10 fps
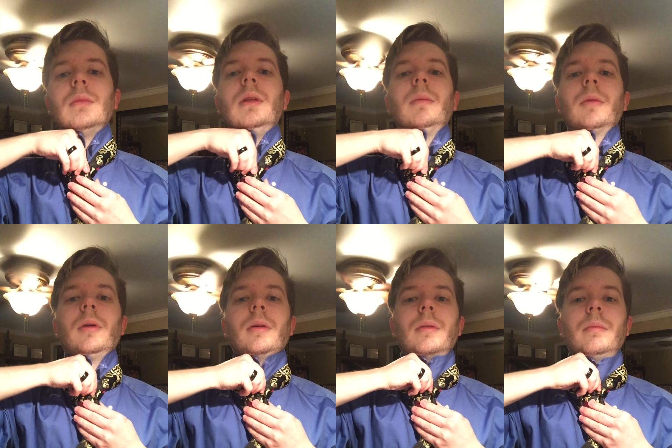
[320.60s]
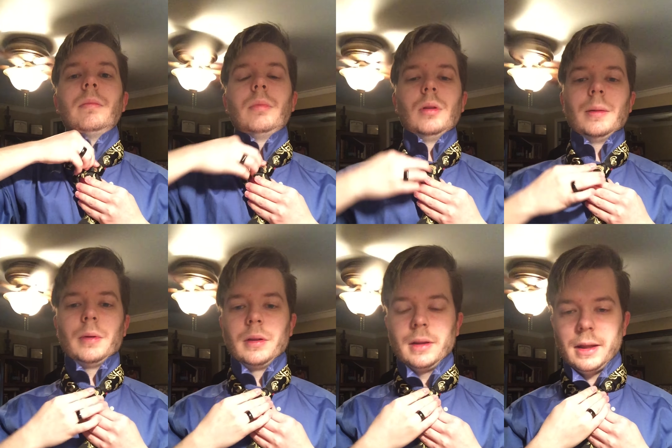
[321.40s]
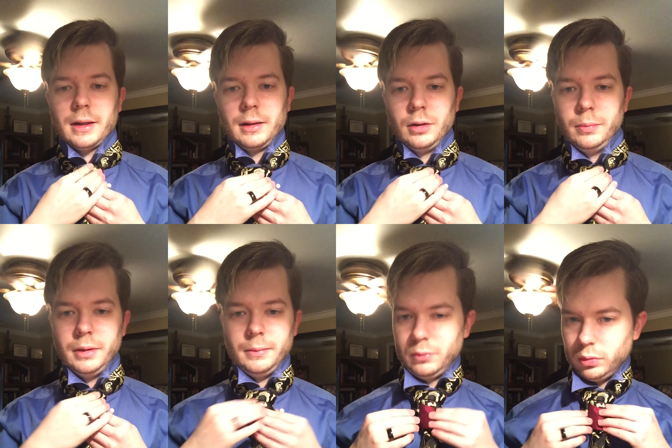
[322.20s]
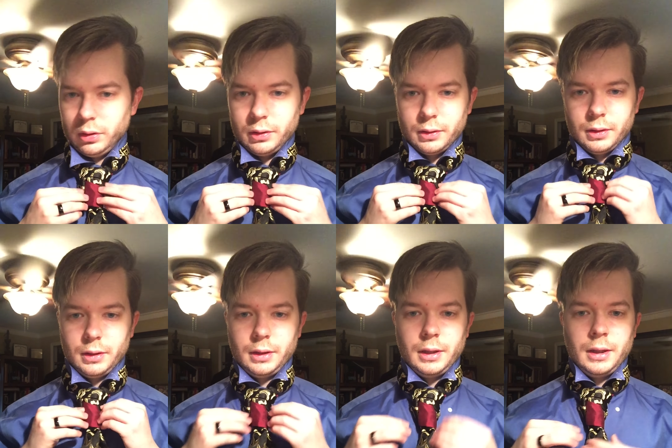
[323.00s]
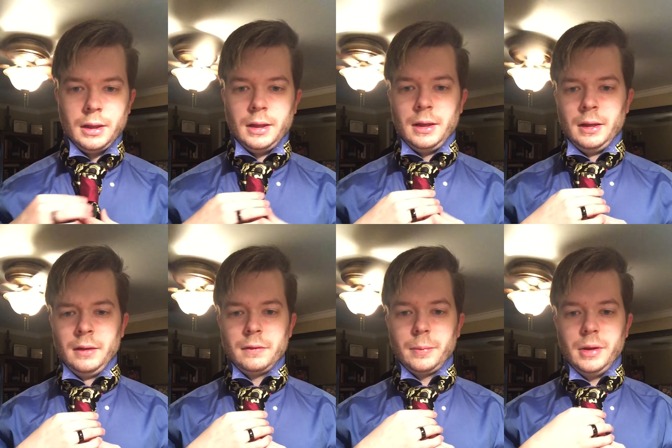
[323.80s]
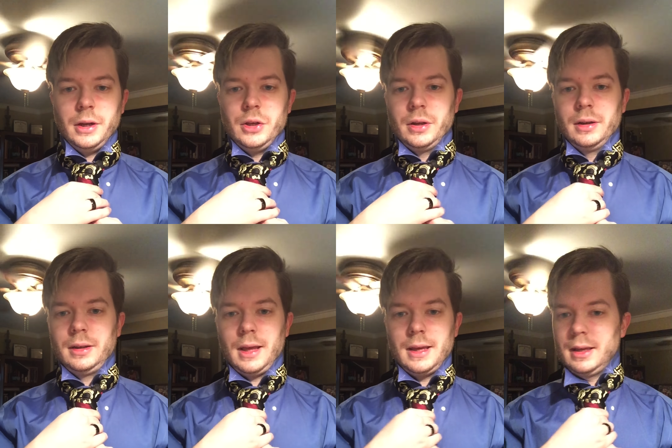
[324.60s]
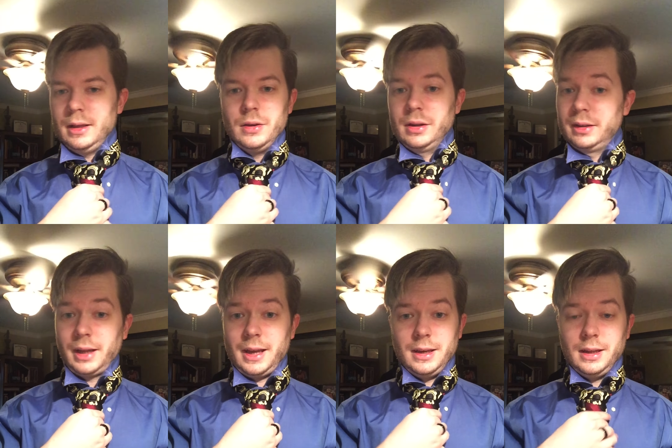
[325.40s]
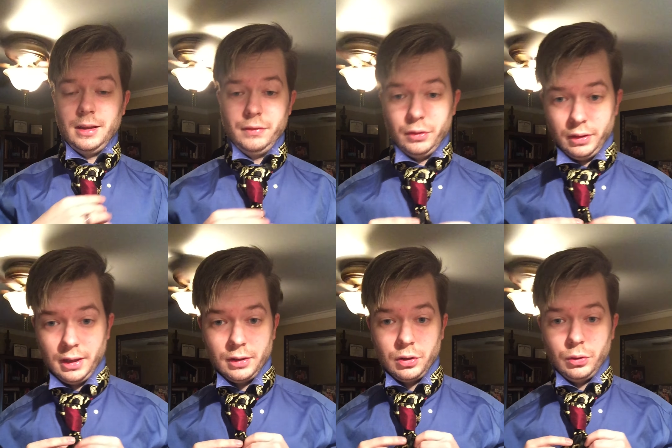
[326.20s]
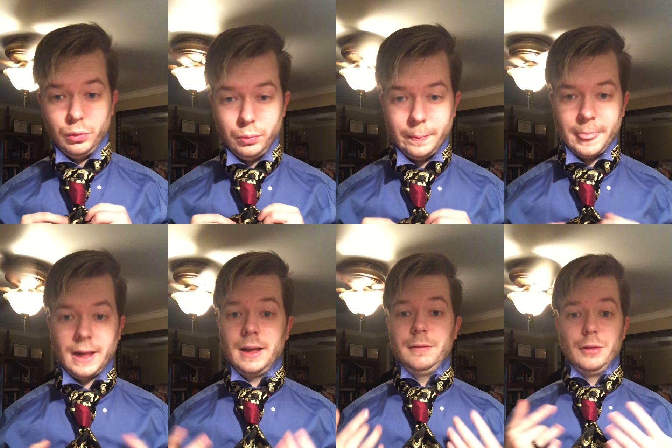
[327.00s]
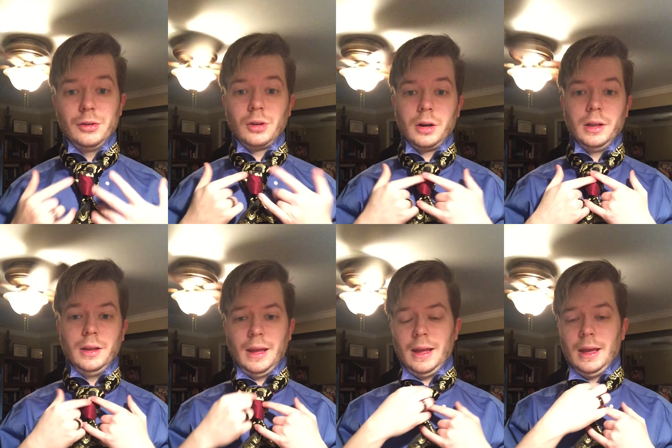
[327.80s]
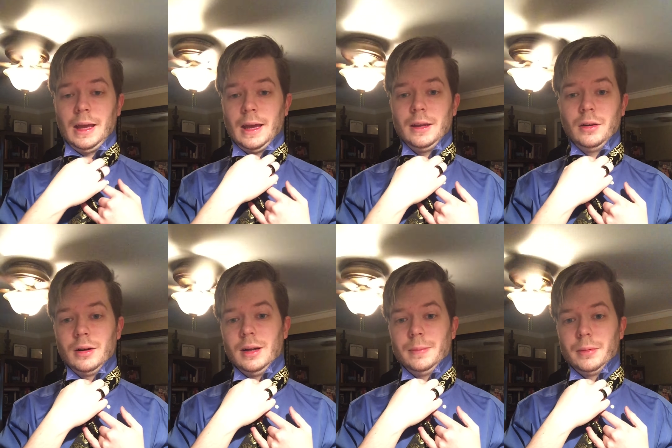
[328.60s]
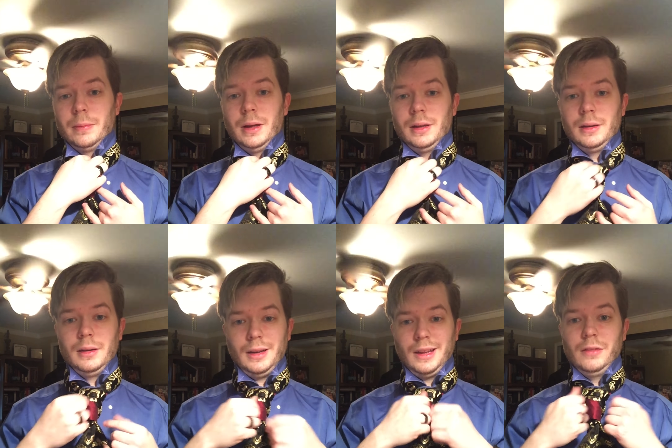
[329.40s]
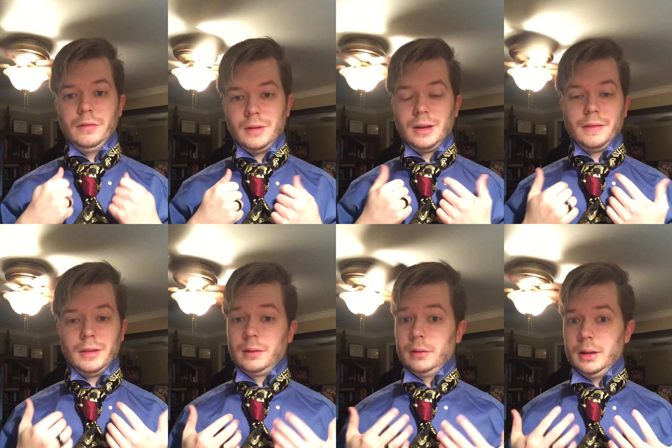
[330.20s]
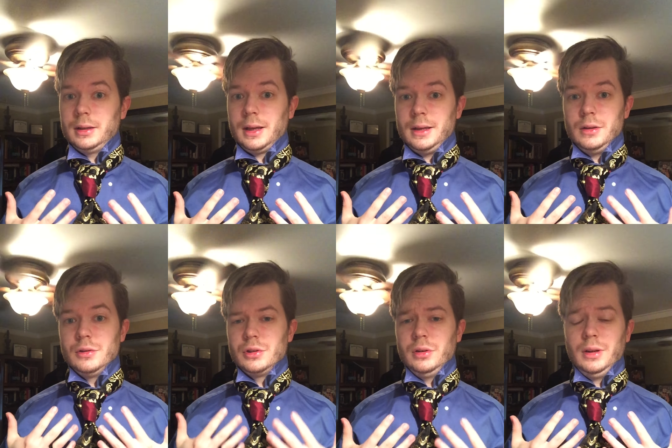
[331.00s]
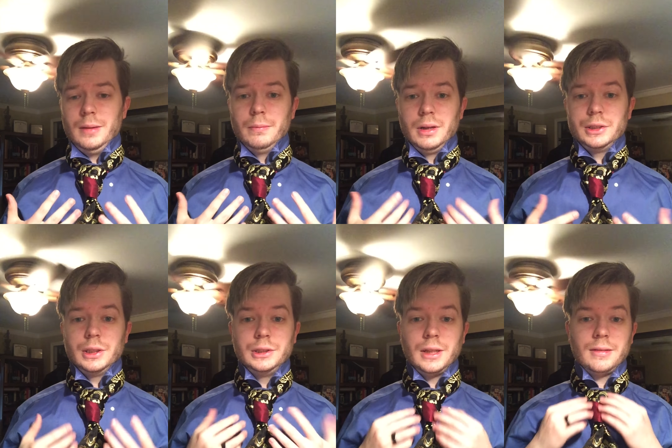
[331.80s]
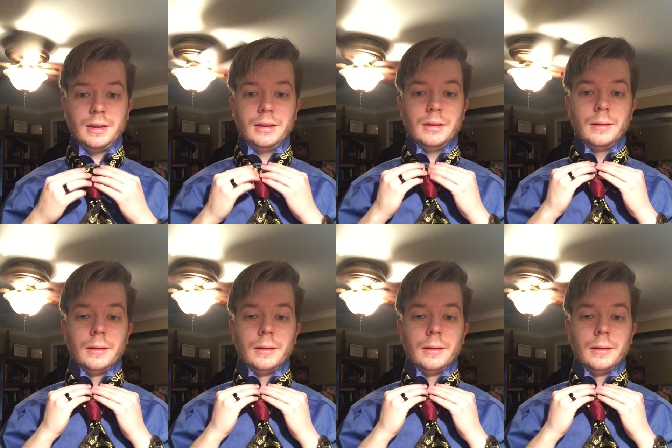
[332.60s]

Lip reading: I'm going to pull up on that a little bit more. From here you can take it, you can tighten it if you need to. If you started at your upper button and you've done everything really tight, you shouldn't need much adjusting.